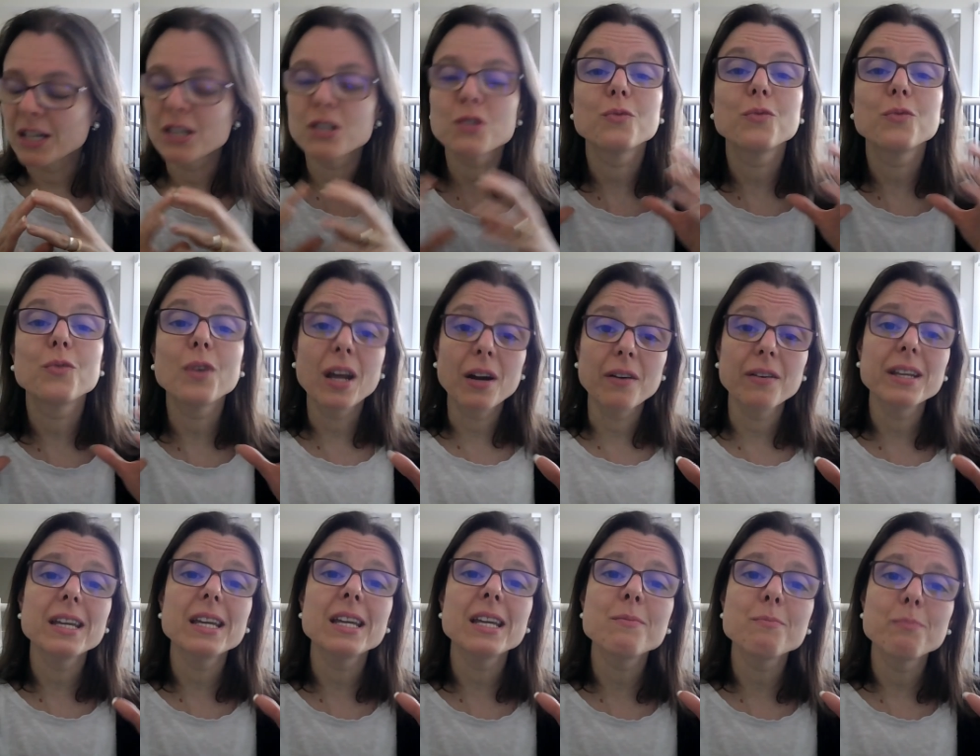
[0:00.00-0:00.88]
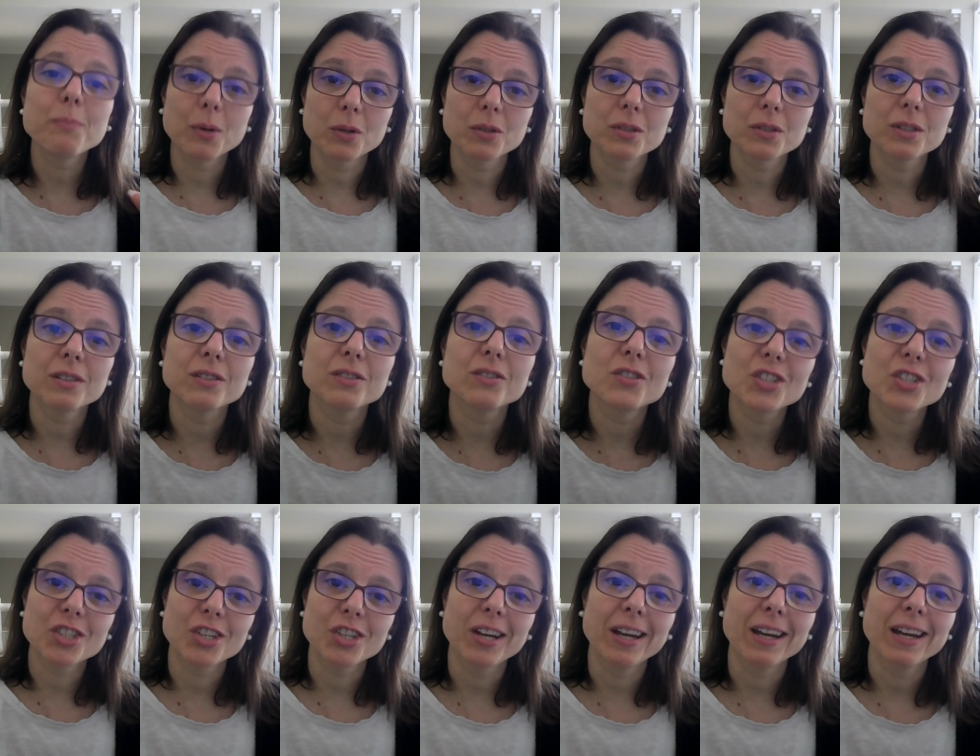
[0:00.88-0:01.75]
very important to
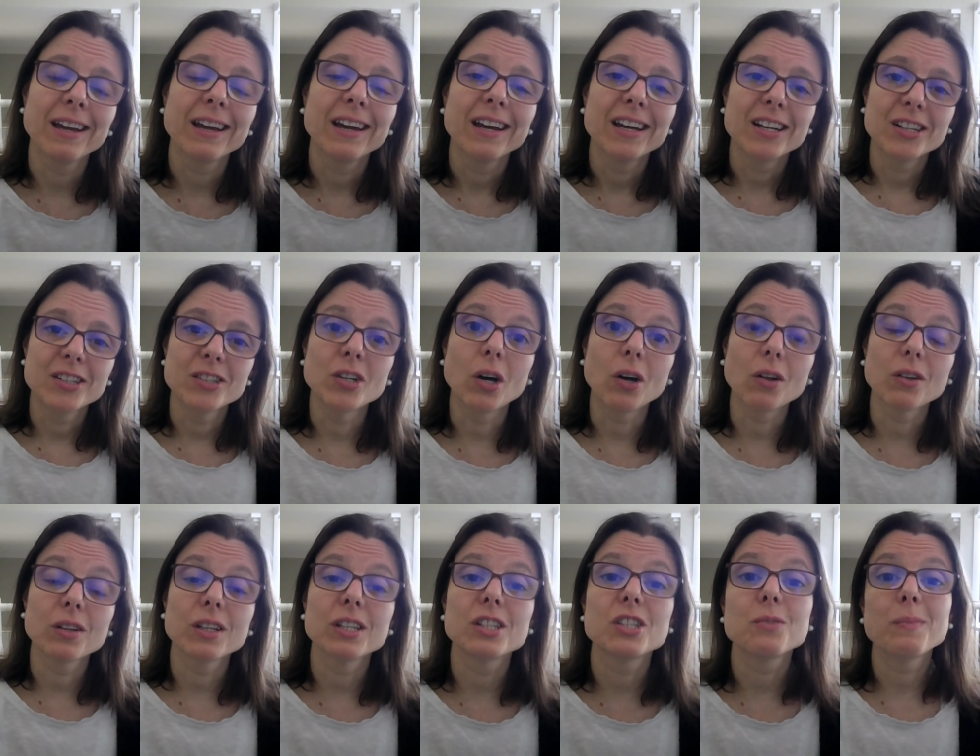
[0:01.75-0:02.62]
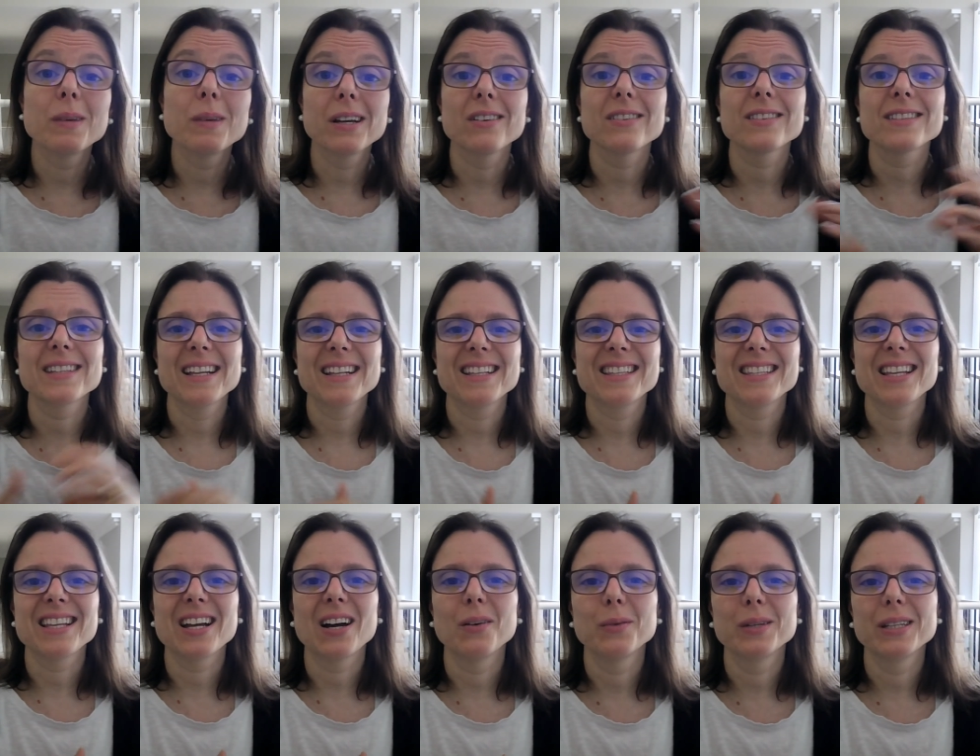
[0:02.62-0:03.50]
share knowledge, because that's
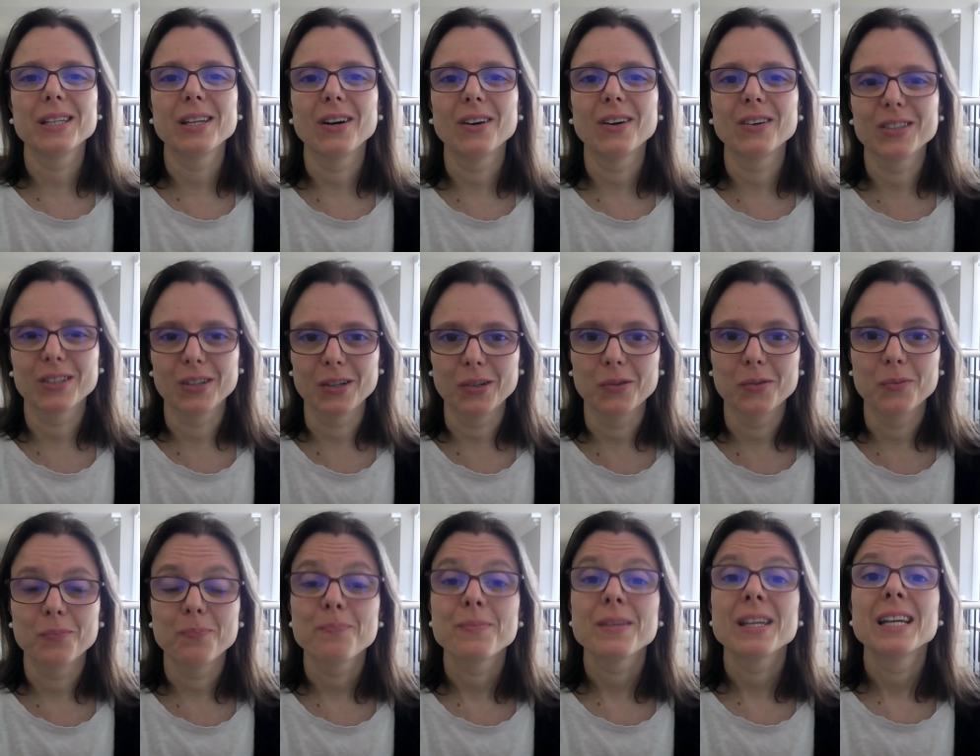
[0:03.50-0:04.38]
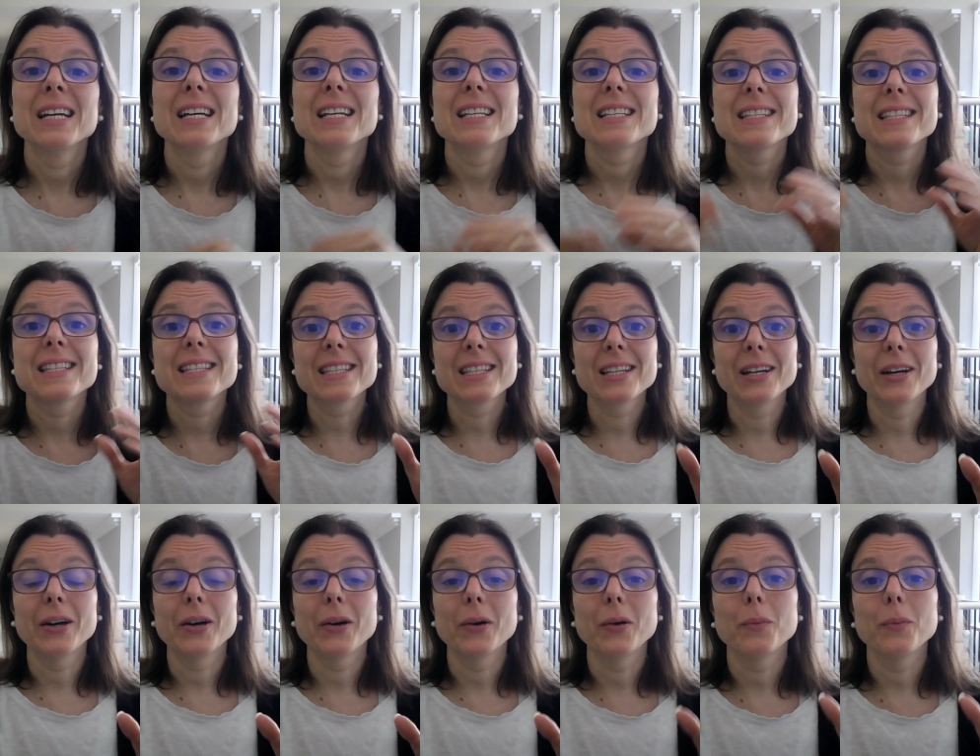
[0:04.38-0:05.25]
how we all grow.
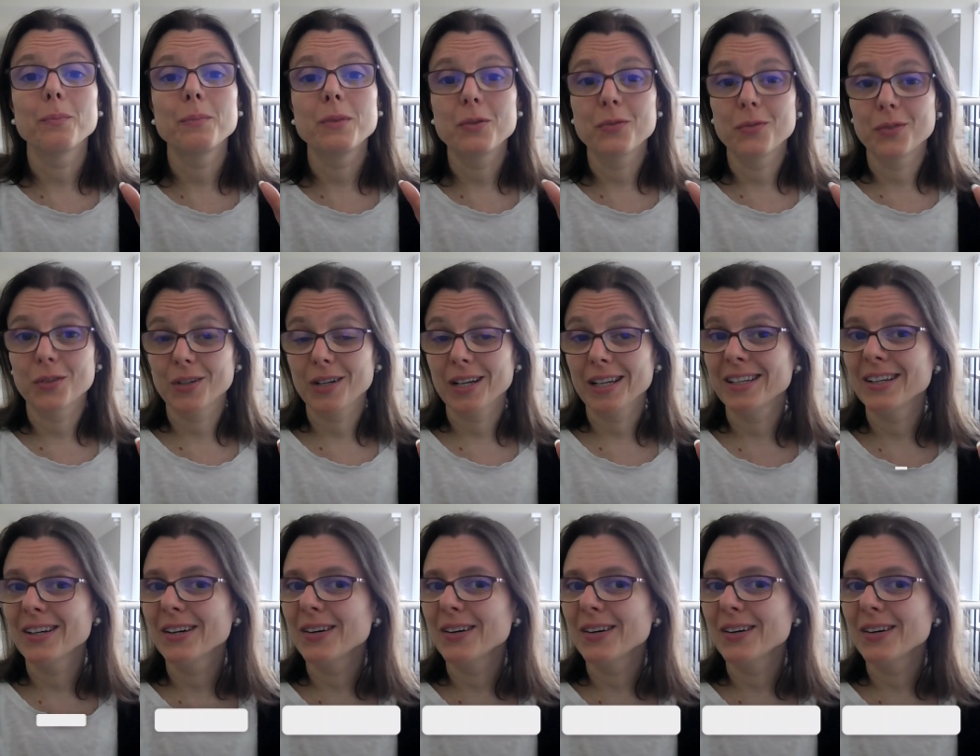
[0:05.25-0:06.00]
So before I go,